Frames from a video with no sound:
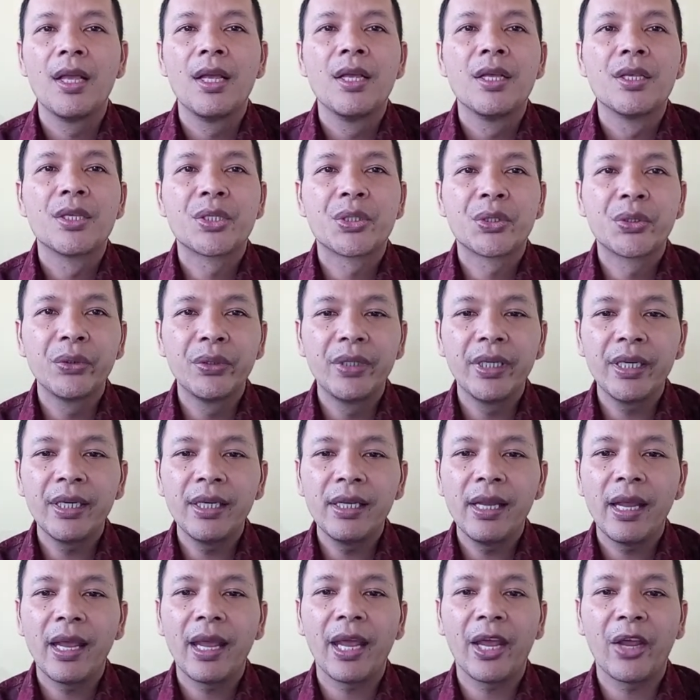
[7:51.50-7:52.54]
Students
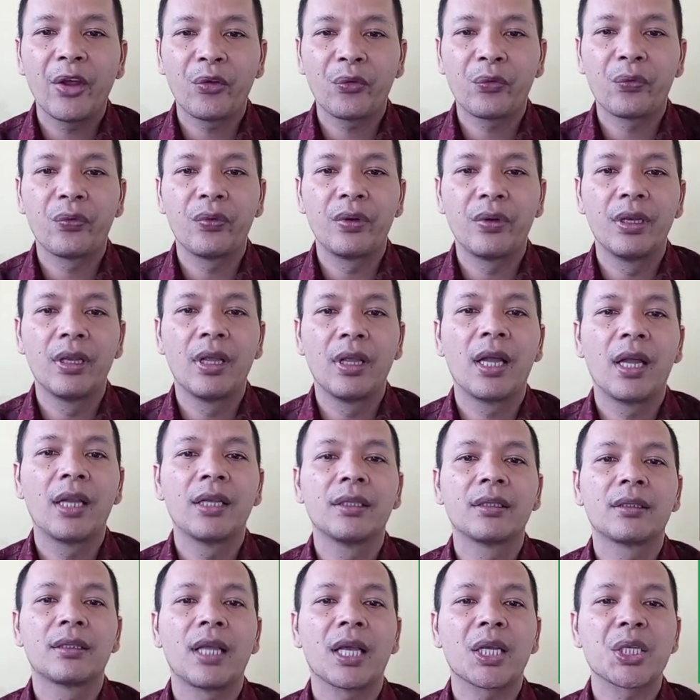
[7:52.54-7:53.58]
have
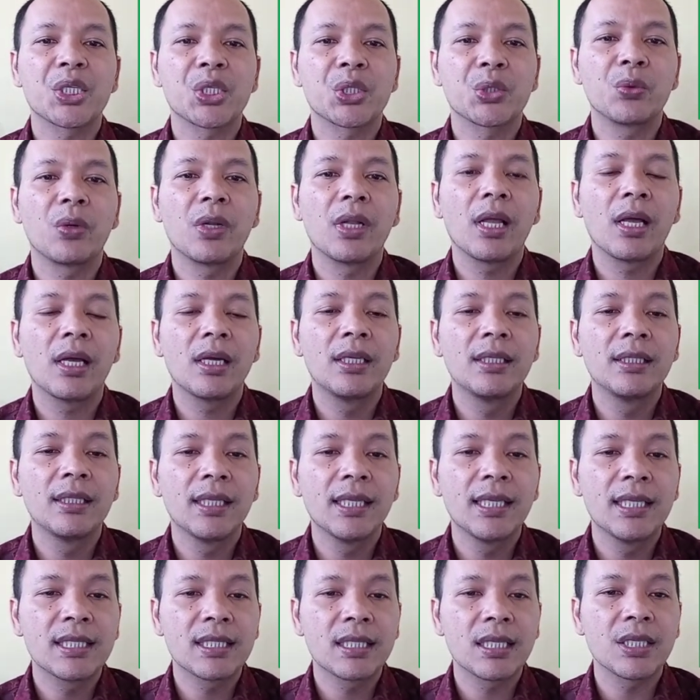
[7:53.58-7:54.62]
done textual
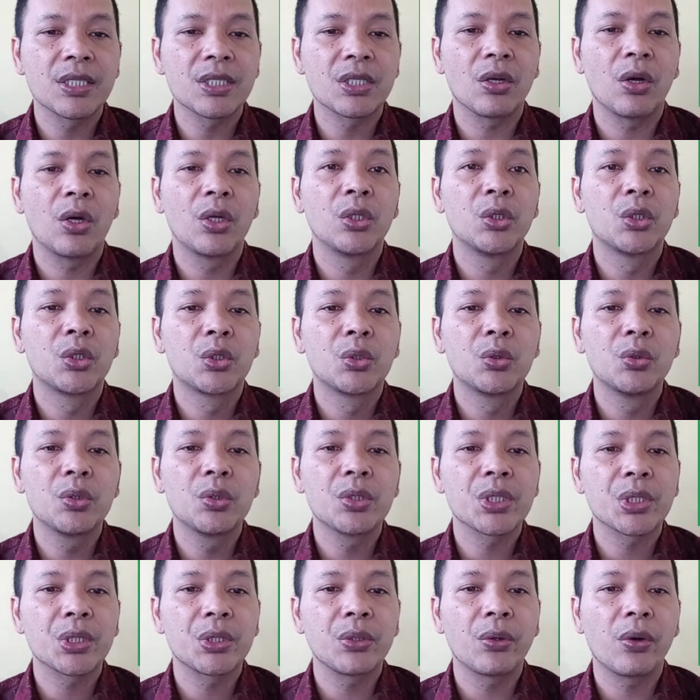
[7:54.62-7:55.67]
analysis on 2
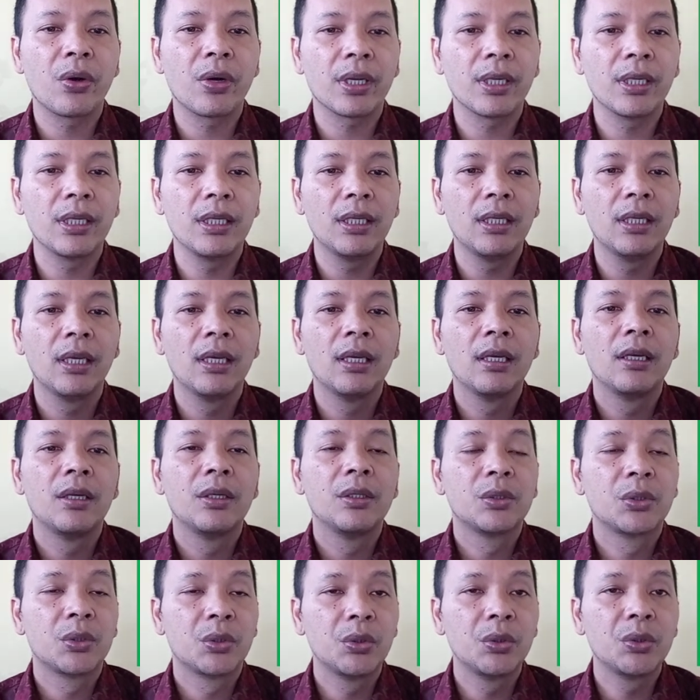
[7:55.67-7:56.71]

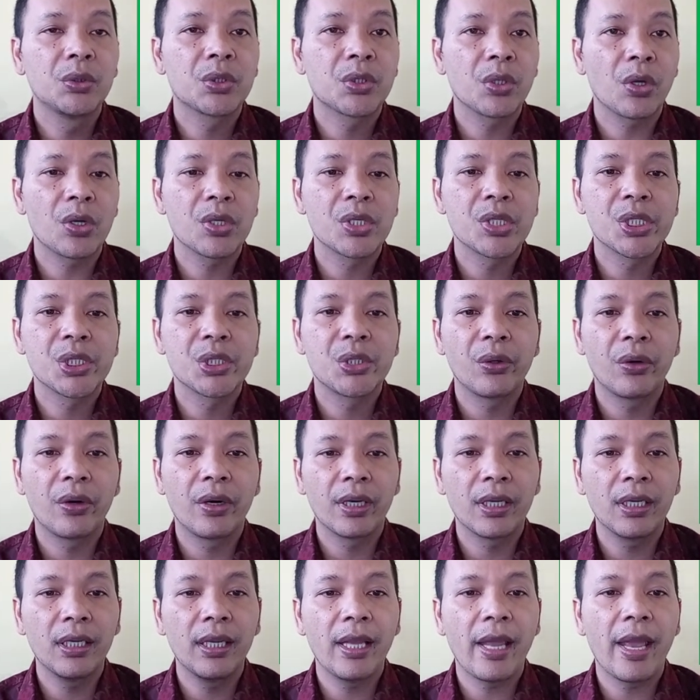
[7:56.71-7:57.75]
short
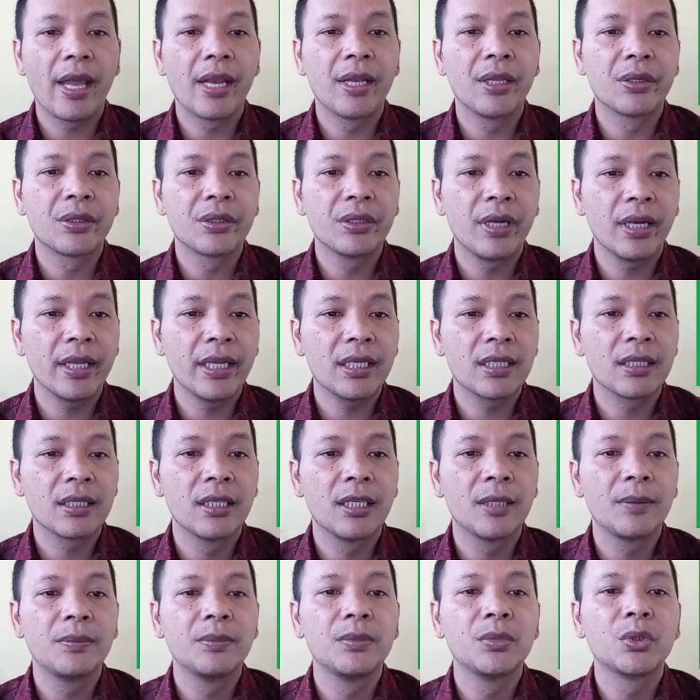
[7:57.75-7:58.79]
stories and relate
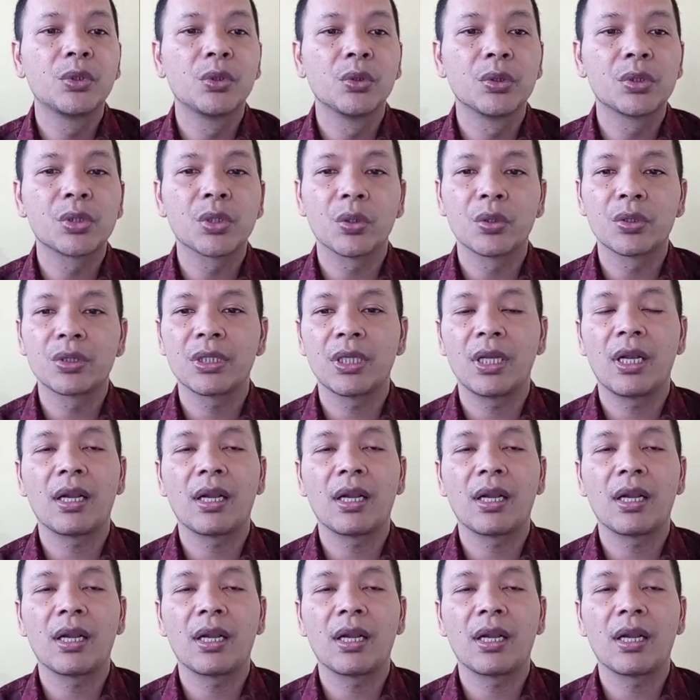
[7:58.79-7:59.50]
them to social